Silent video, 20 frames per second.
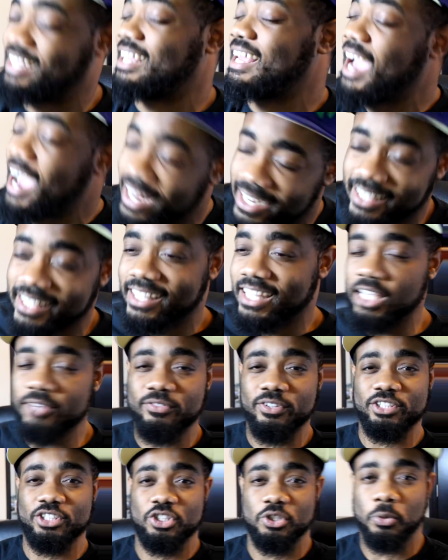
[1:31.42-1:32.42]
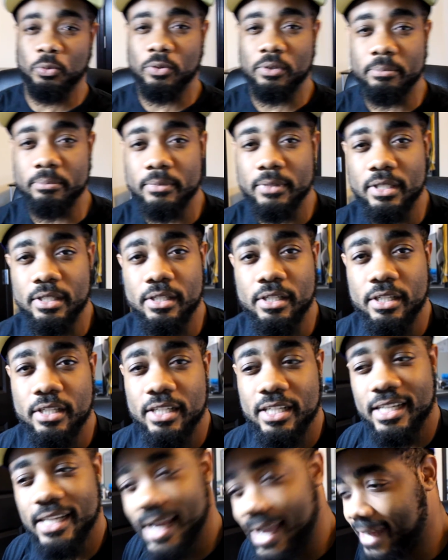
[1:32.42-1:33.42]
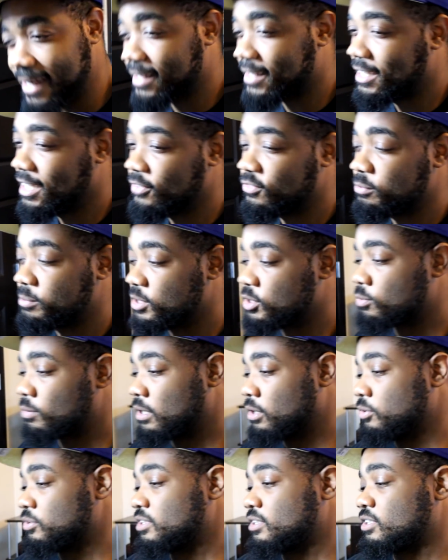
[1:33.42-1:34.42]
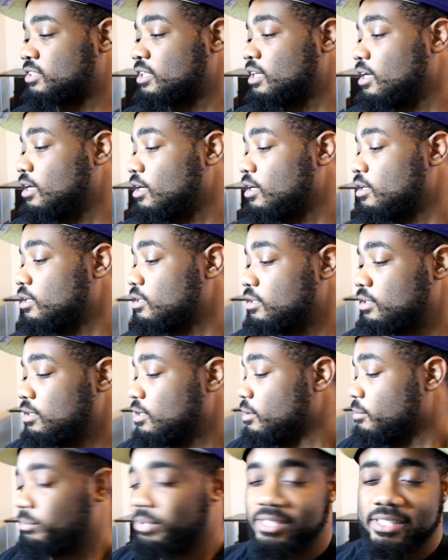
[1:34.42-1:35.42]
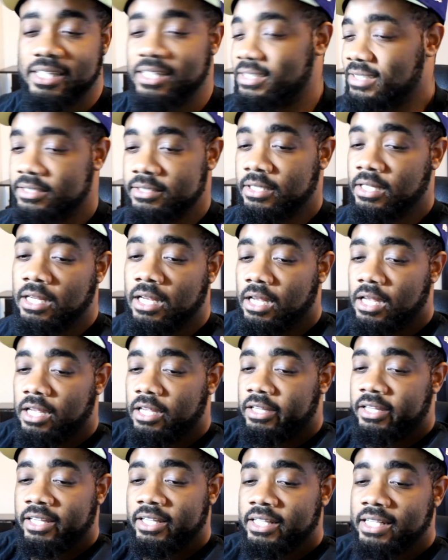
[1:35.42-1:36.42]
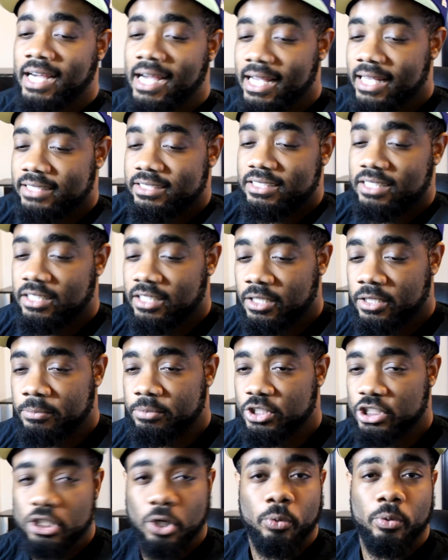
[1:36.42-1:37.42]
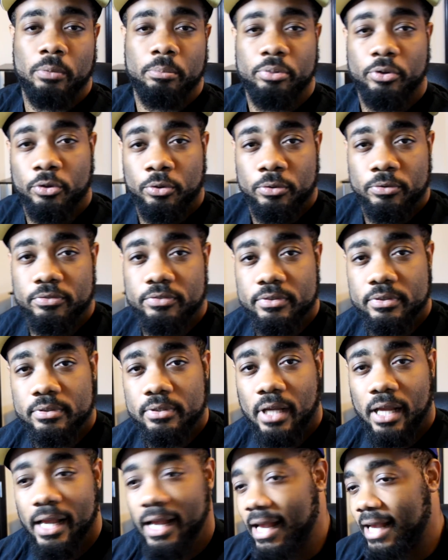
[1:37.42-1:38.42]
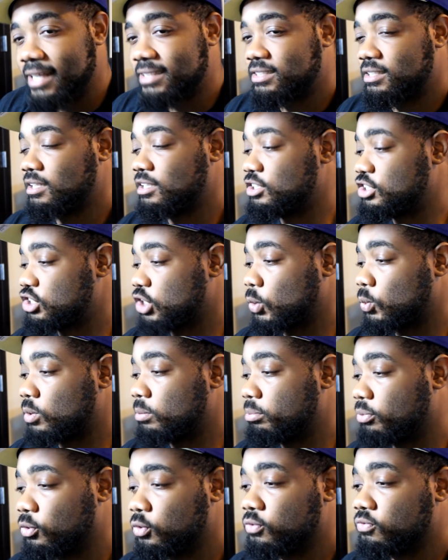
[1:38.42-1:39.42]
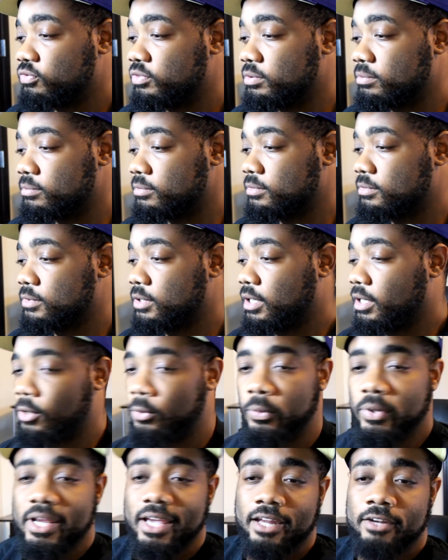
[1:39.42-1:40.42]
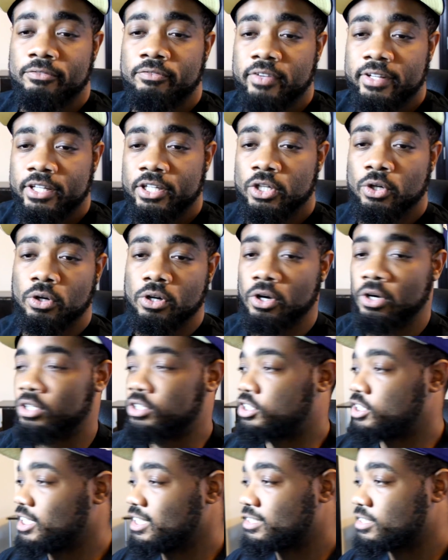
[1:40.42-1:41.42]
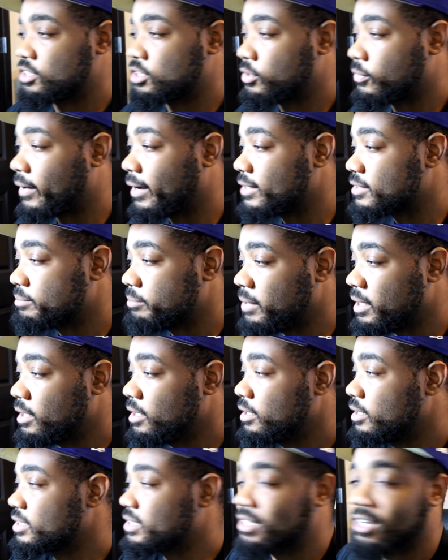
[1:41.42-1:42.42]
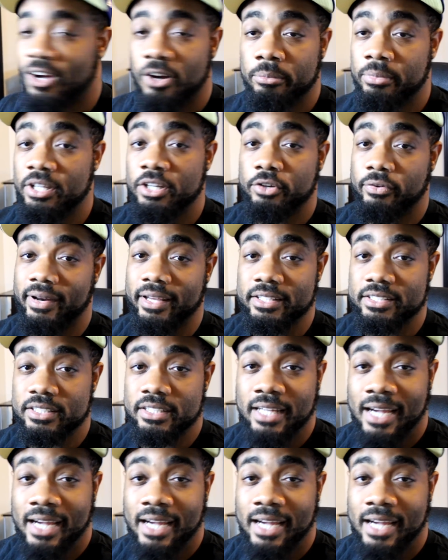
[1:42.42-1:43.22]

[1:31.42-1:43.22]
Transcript: gotta give it to him, gotta give him his roses, because he constantly showing proof. Constantly showing proof. We got a video called Jesus Christ, meaning it's gonna be crazy.